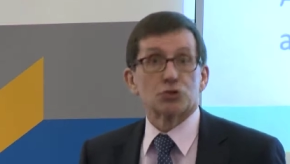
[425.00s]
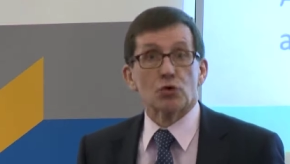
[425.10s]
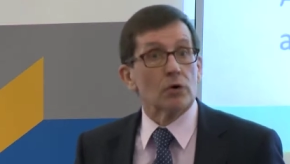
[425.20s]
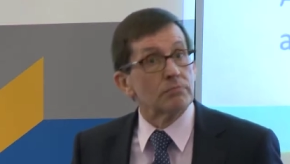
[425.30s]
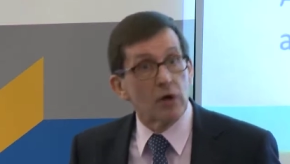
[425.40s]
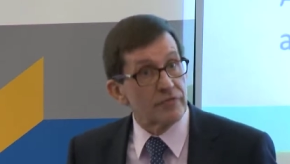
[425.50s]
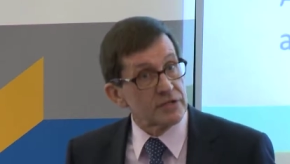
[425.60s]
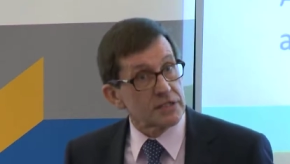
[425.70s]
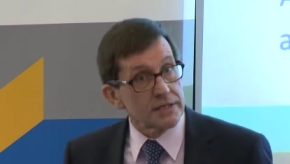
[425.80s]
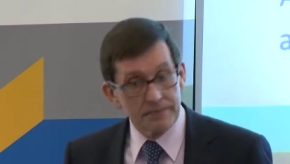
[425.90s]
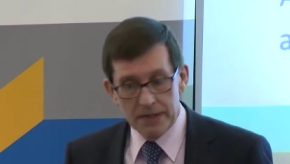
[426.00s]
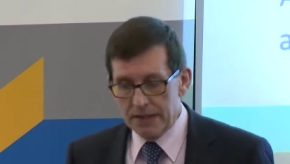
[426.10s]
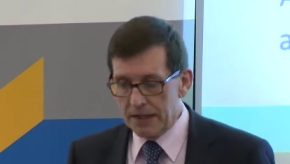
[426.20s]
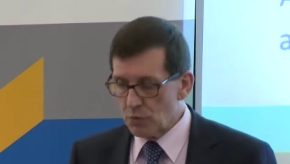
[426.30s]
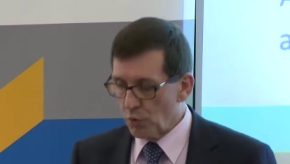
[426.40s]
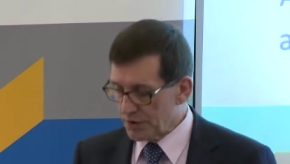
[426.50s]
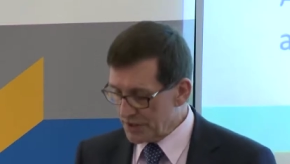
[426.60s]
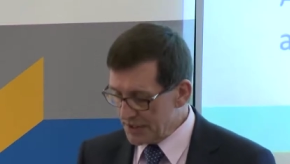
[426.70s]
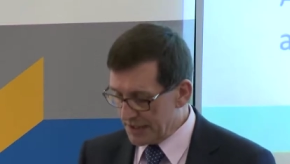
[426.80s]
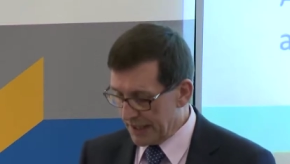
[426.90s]
sure, obviously, in what
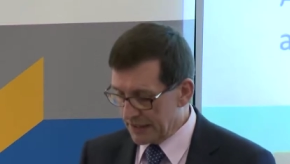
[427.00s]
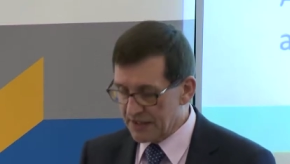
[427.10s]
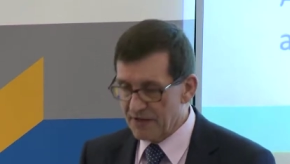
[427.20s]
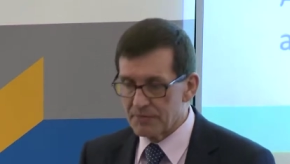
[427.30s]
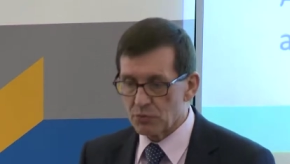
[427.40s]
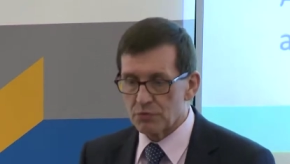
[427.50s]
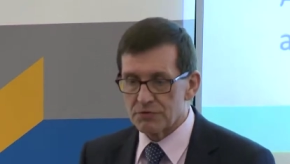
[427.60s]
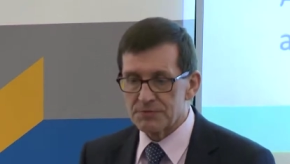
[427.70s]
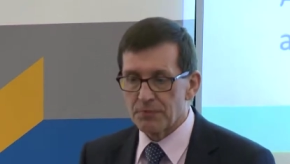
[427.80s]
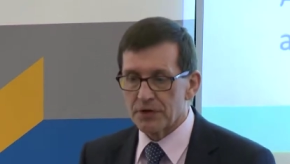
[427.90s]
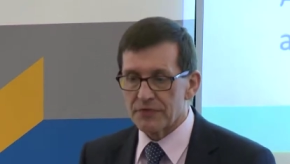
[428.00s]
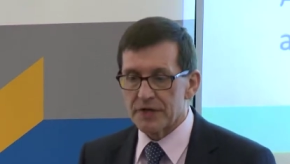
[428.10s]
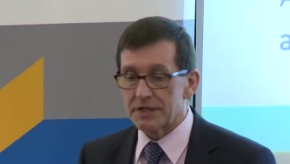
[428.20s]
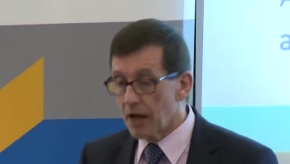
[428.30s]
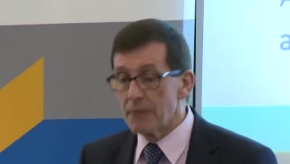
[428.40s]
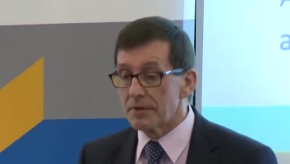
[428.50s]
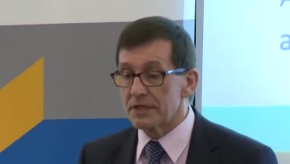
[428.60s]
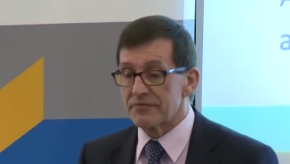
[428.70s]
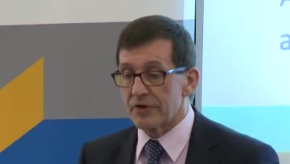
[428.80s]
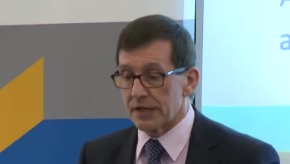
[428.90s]
detail the government would respond at that time, but
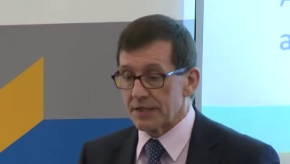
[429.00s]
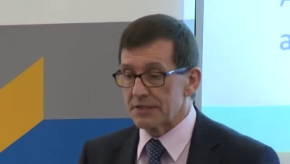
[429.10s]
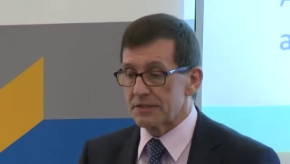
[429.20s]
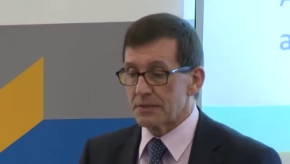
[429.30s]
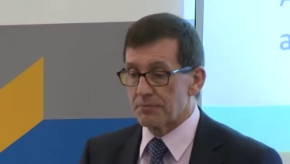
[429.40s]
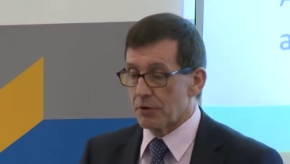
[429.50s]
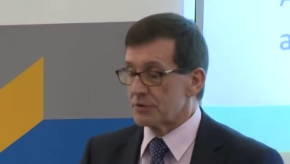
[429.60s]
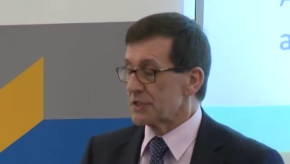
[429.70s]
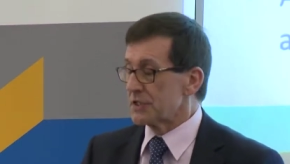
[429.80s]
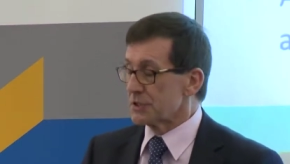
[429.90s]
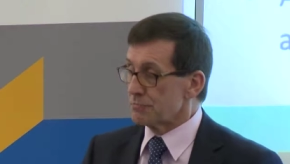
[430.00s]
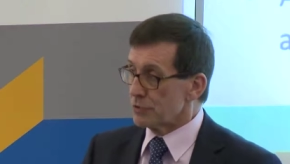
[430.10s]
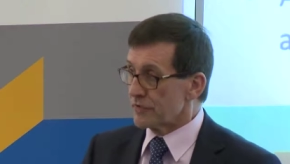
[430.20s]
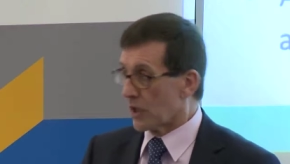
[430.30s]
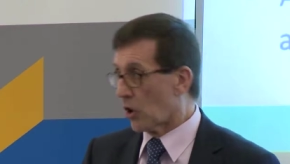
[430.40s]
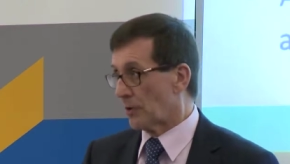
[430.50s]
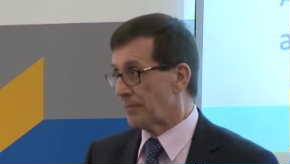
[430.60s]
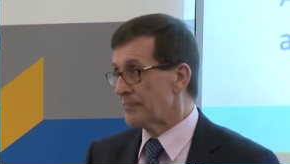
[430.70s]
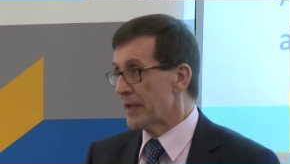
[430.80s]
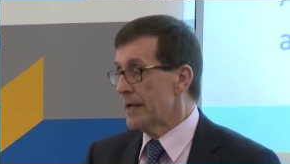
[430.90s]
at the very least, the process is moving along.
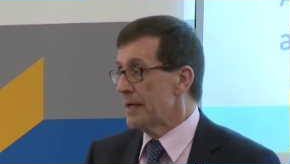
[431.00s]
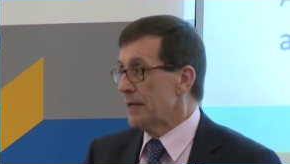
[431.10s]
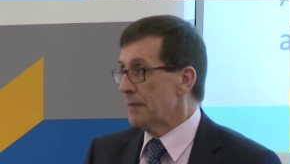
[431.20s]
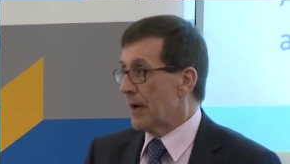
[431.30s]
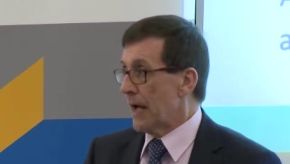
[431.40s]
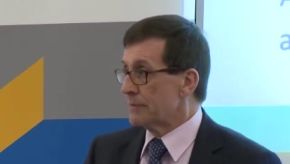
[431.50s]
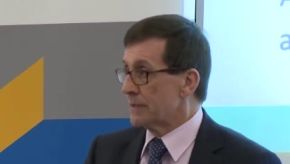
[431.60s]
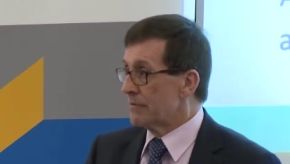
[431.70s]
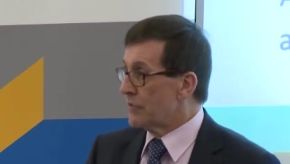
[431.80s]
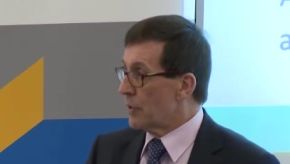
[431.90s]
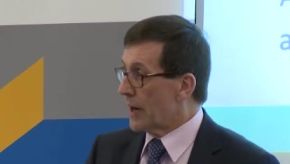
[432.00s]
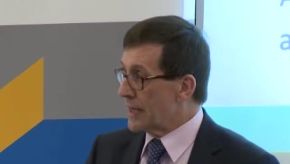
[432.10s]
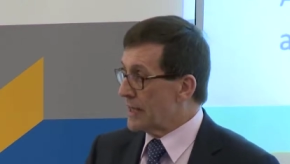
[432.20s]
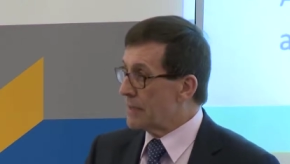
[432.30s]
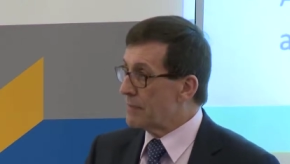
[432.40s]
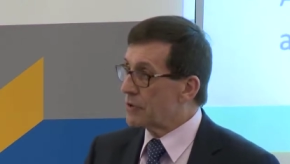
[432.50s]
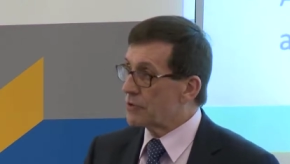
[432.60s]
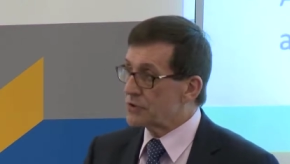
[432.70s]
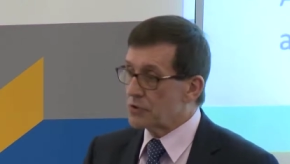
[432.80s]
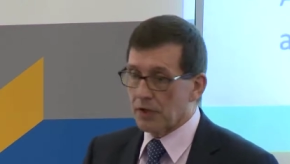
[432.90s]
Perhaps some of you are here
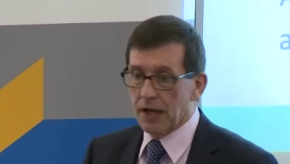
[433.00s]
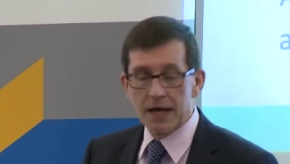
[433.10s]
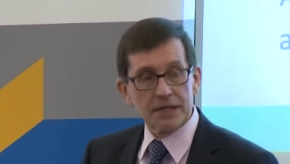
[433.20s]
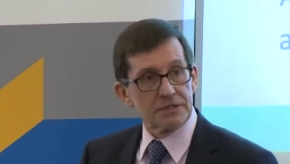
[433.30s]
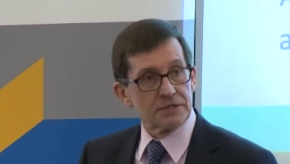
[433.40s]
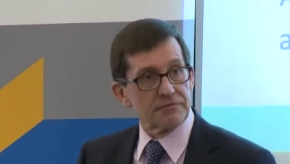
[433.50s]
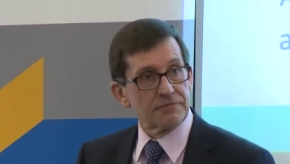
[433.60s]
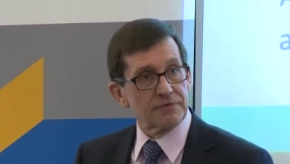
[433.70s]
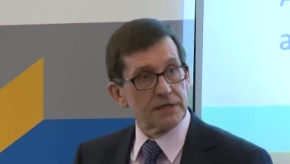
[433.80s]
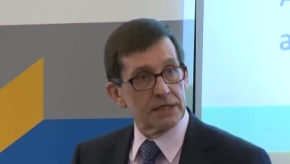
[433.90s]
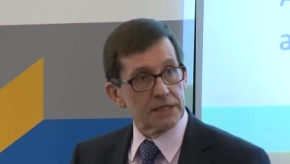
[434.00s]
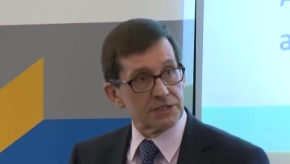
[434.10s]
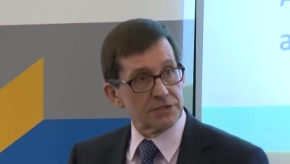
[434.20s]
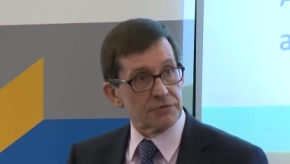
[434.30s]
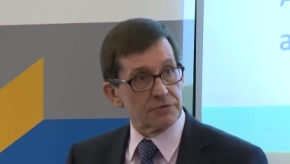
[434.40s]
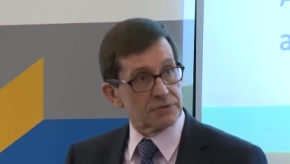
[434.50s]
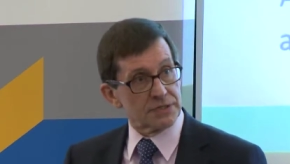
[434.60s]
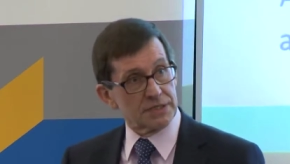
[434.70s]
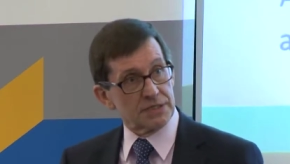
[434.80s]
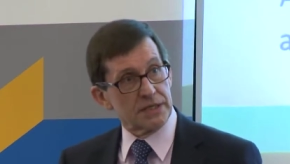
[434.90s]
because your clients have uh, enlisted you to
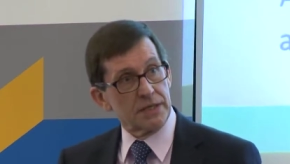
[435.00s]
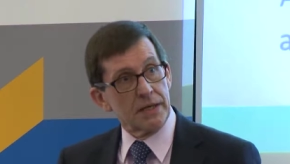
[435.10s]
assist